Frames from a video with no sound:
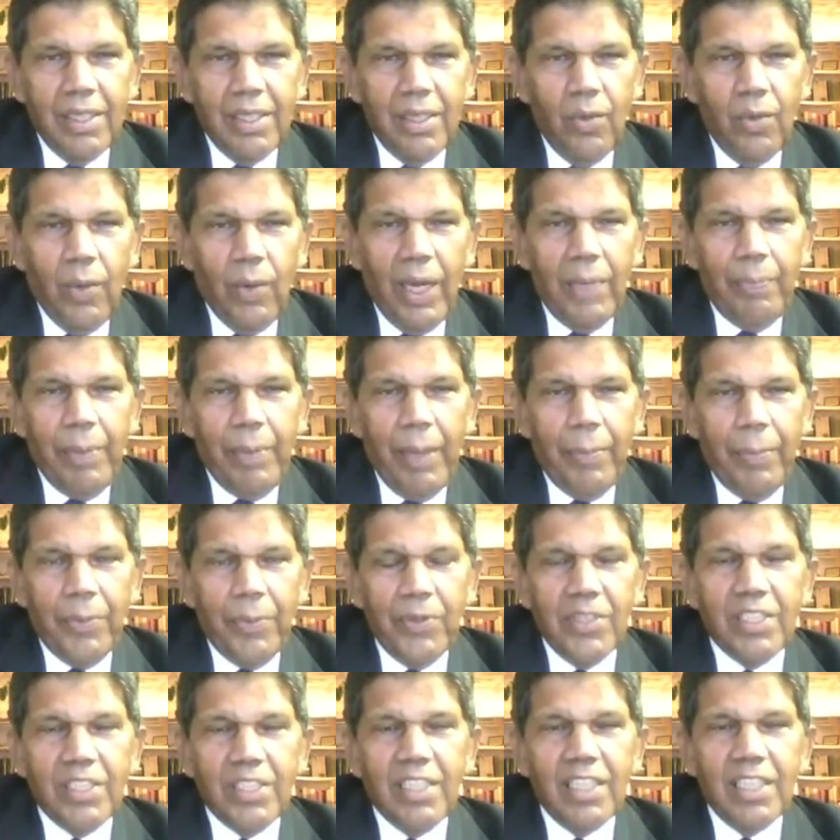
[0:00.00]
The white
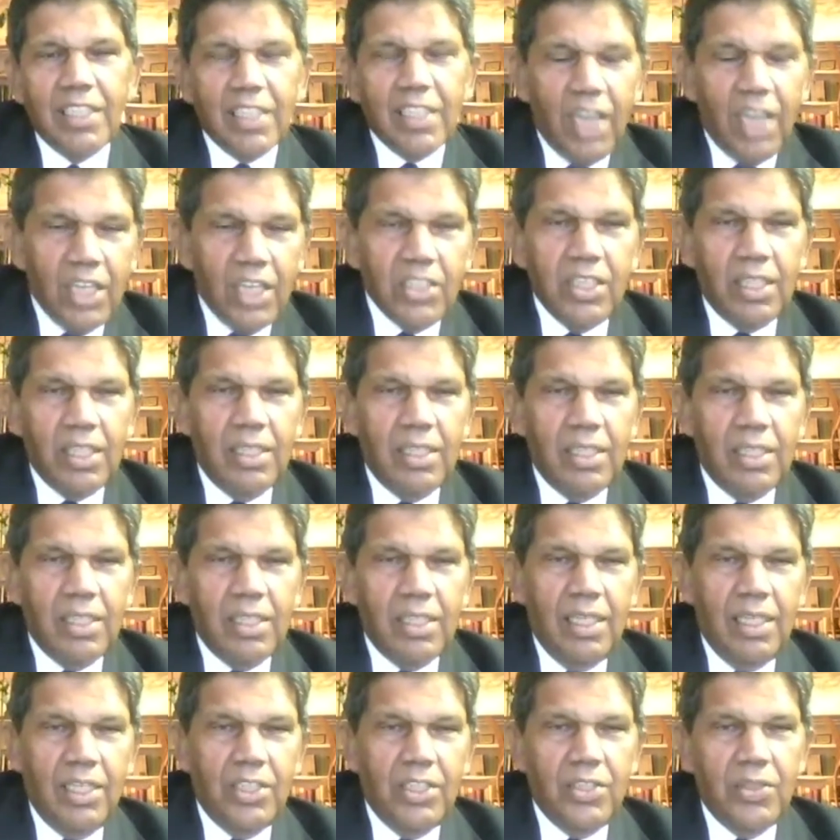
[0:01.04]
paper is discussing the
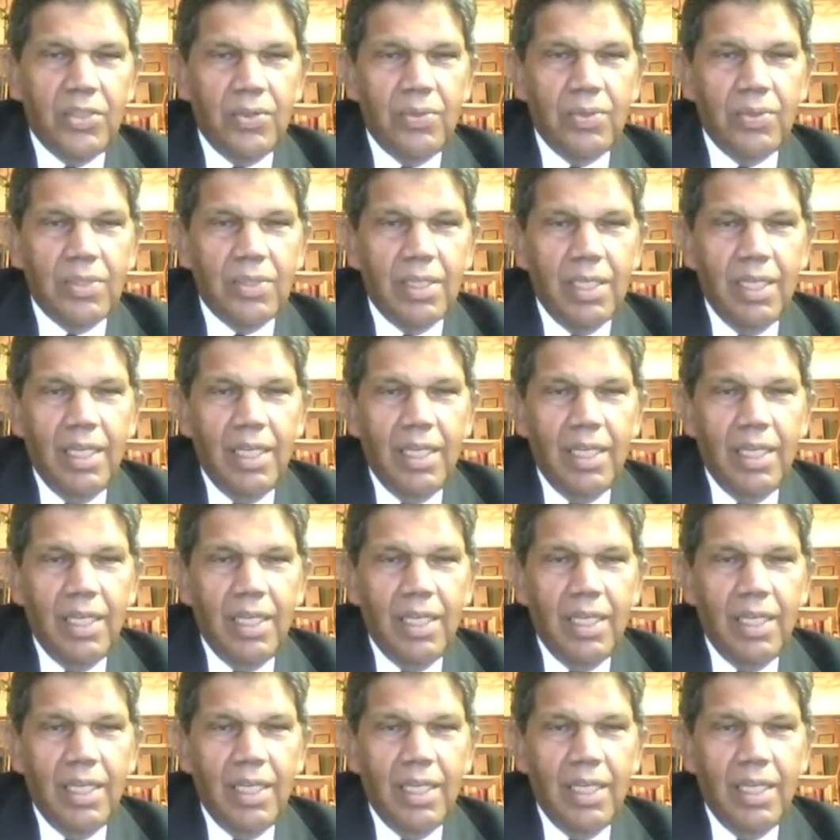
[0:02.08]
issues,